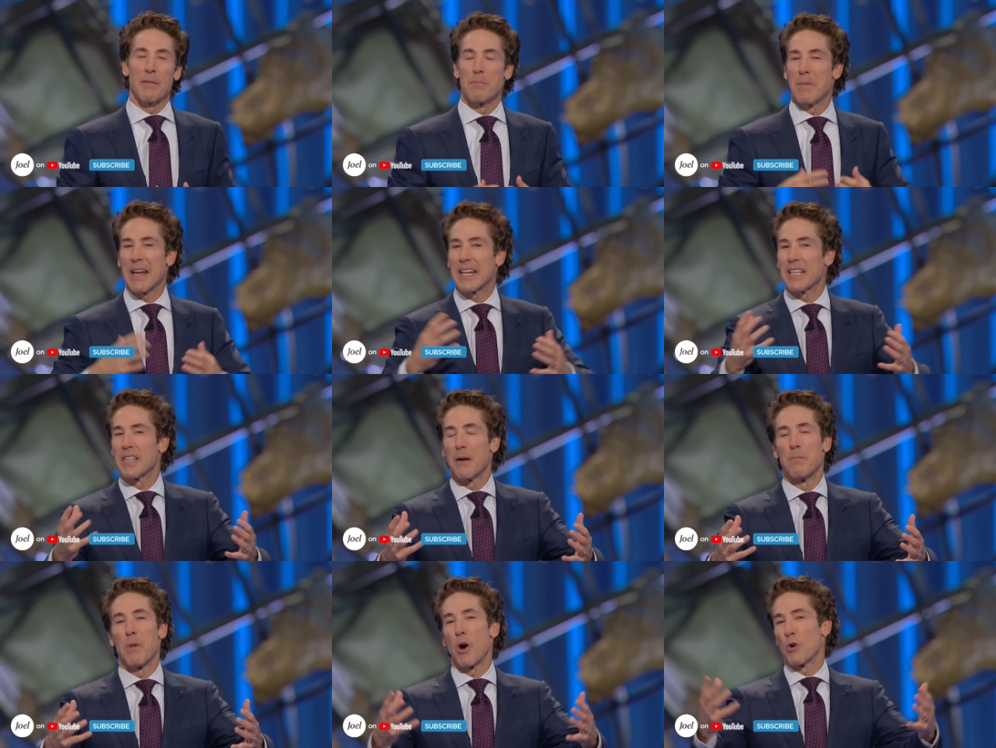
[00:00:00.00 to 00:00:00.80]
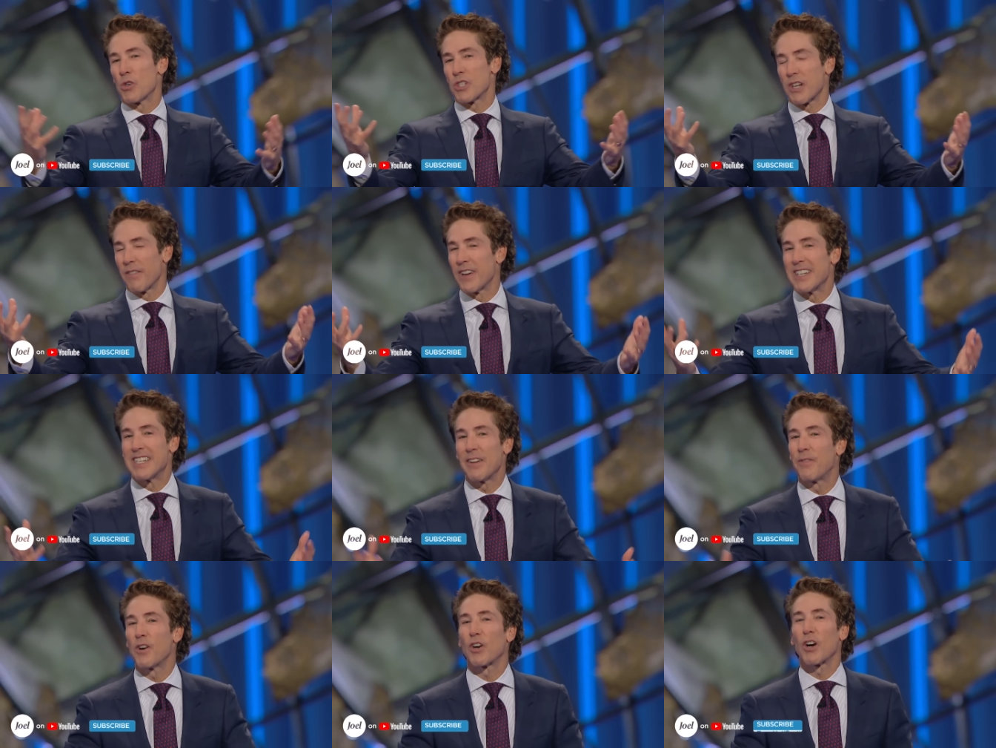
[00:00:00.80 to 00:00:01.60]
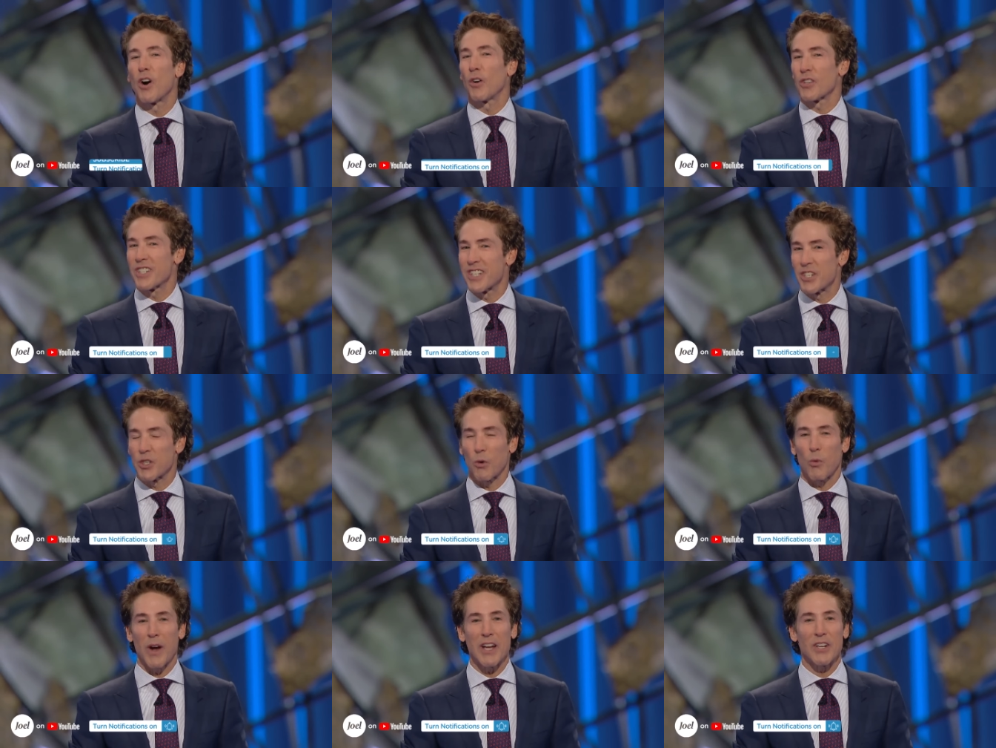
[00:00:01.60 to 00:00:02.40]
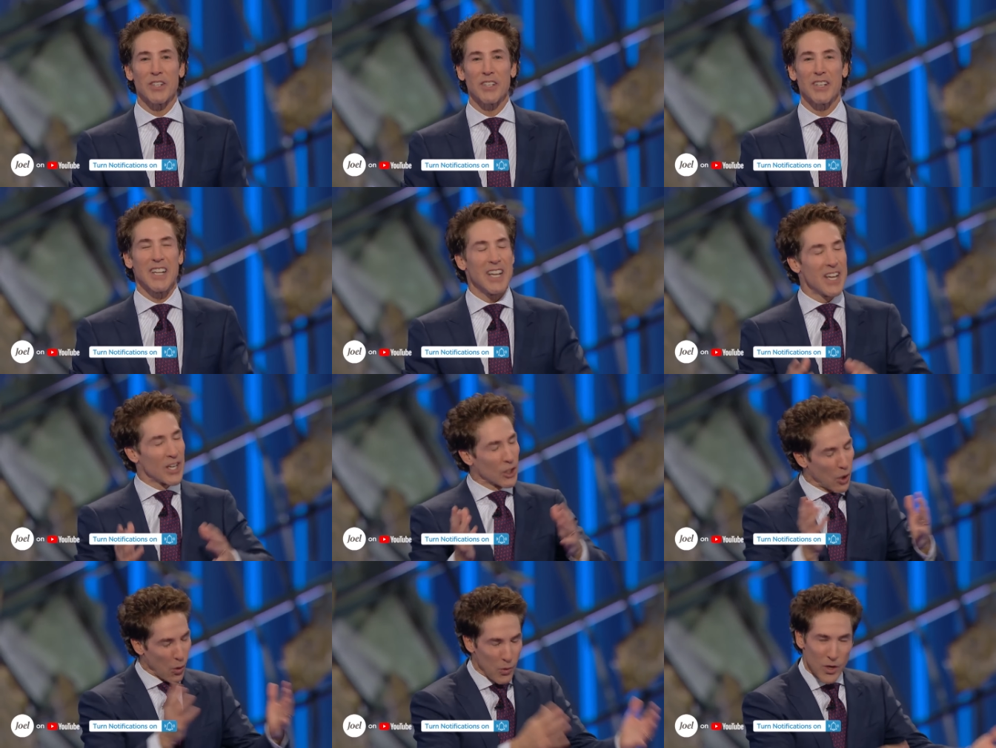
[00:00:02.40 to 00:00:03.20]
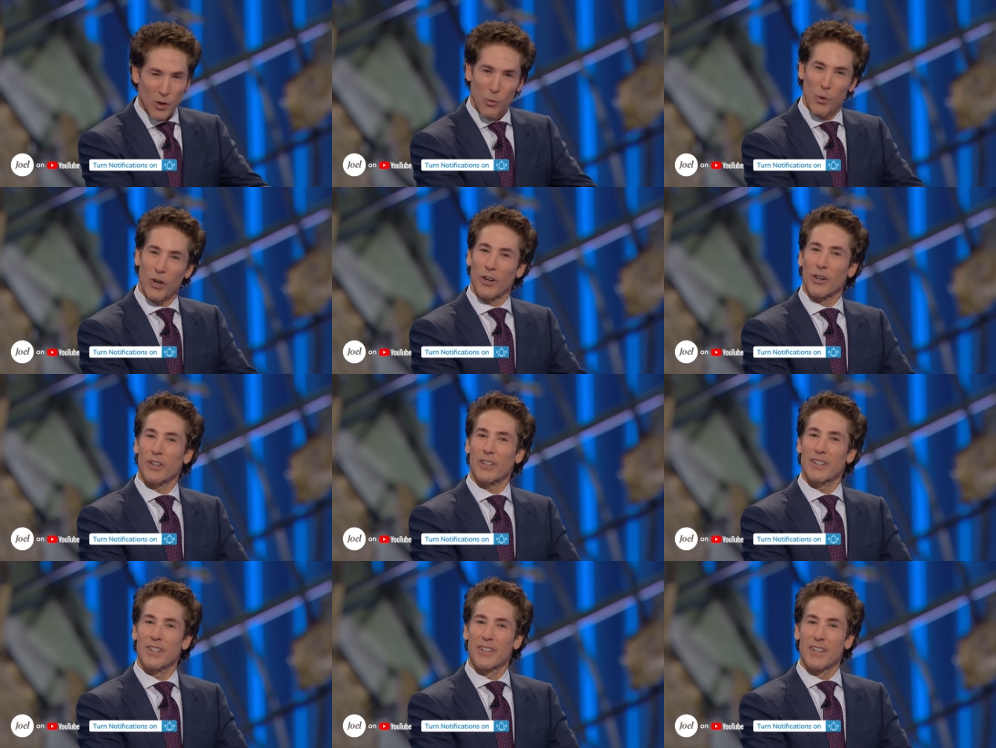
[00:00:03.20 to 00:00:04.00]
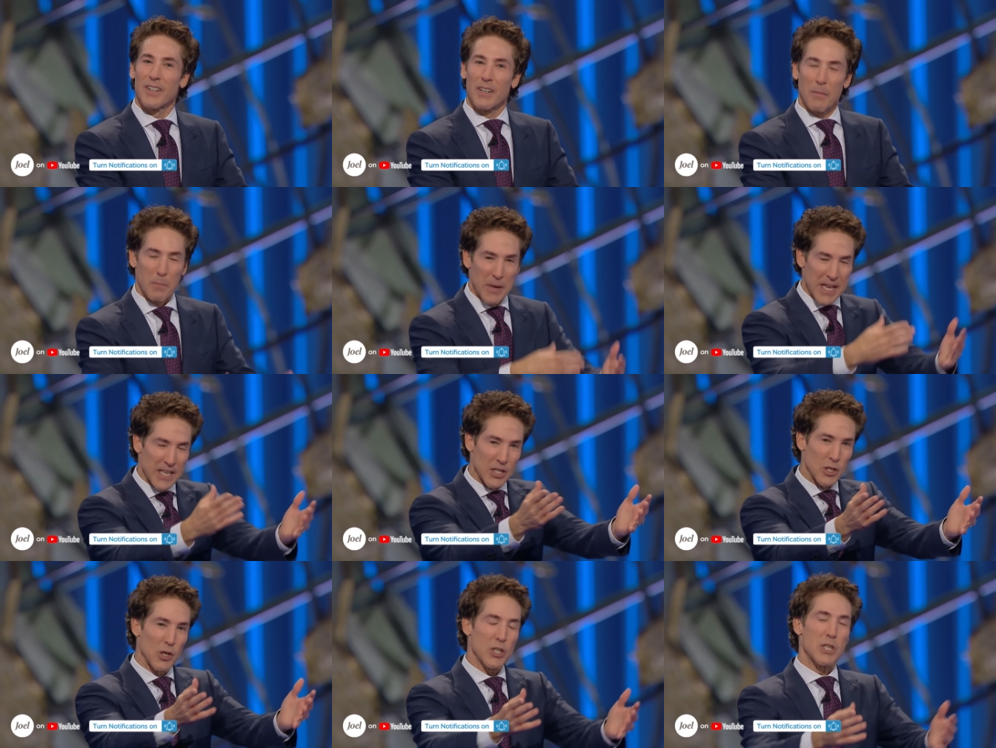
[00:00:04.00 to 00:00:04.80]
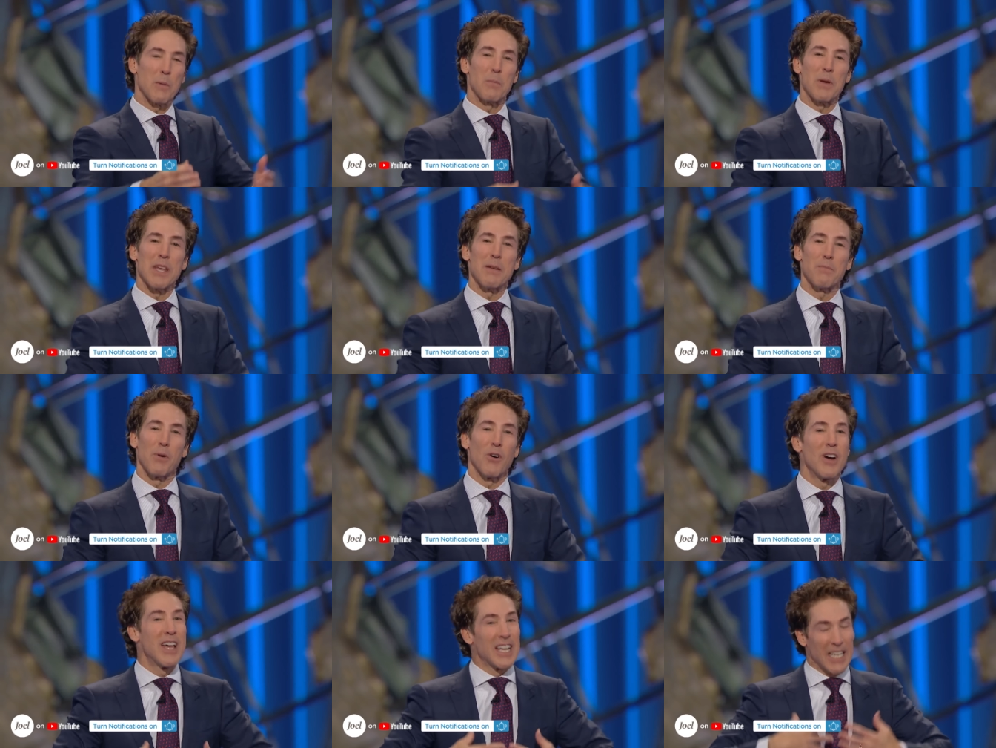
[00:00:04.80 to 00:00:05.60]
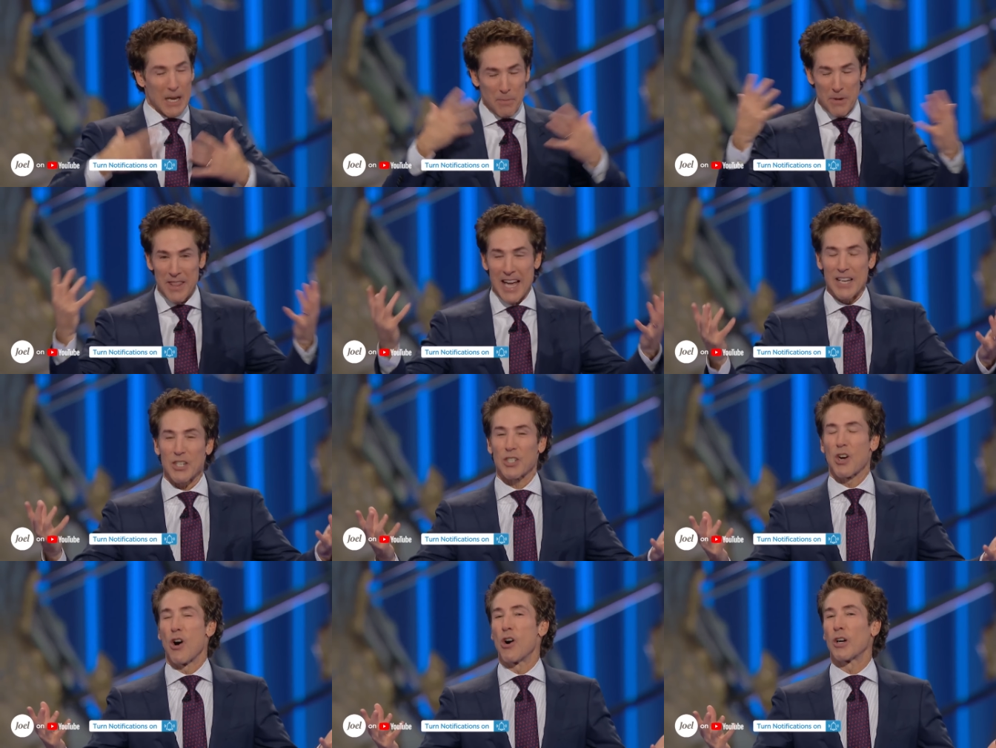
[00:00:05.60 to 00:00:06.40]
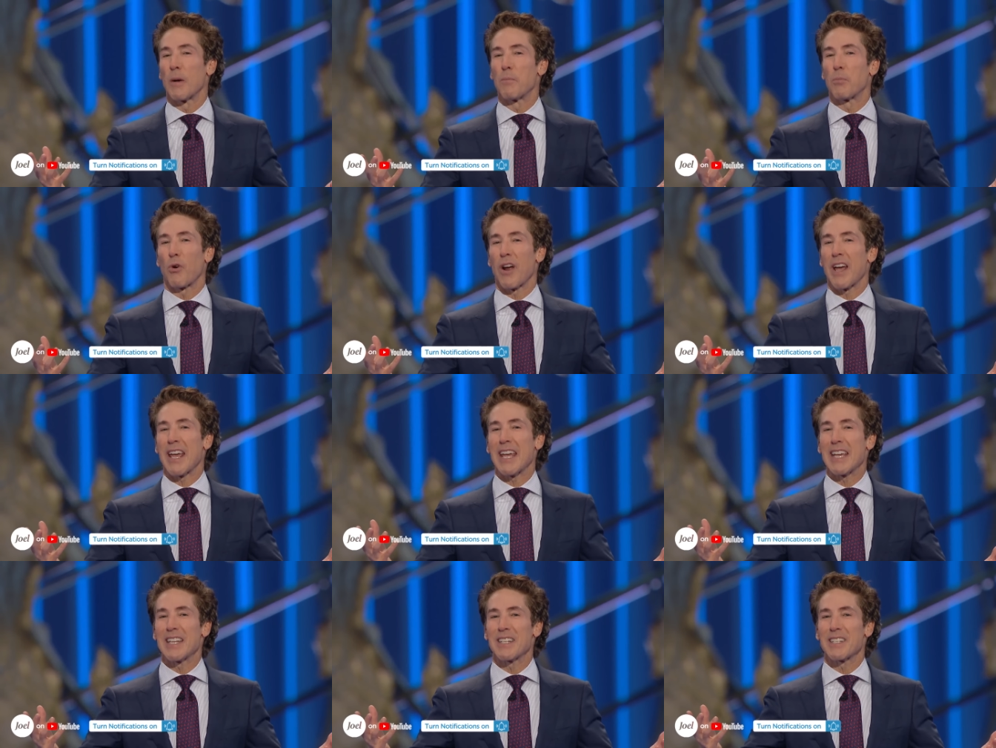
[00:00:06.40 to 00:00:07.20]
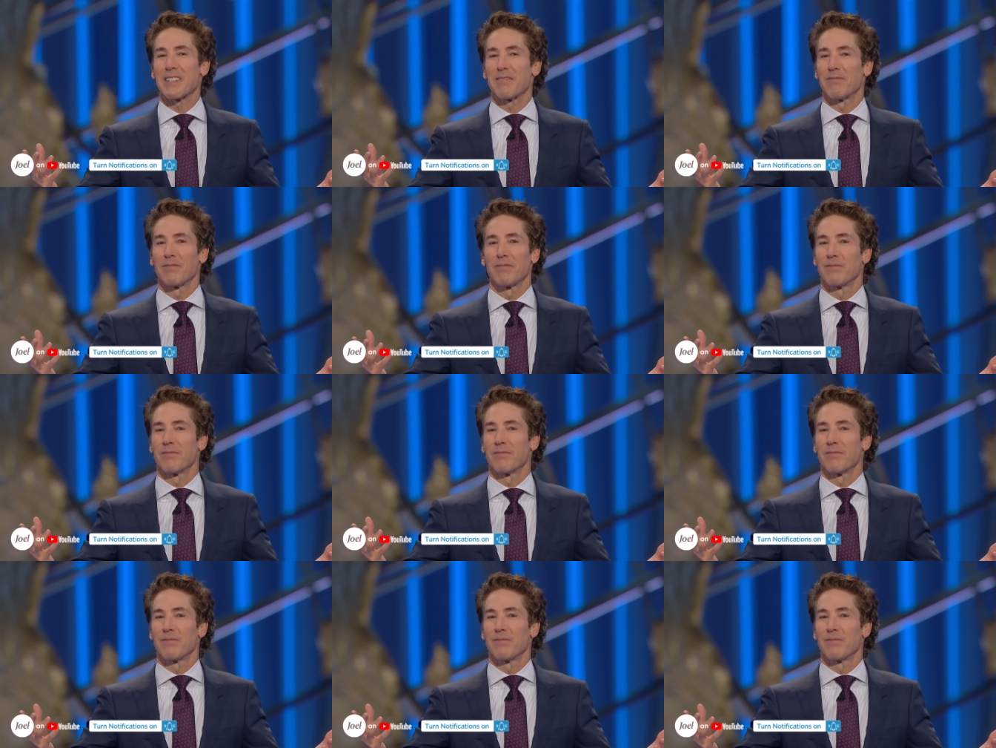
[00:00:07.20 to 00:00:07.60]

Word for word: making the most of a difficult situation, going to work, being good to people, keeping that song of praise,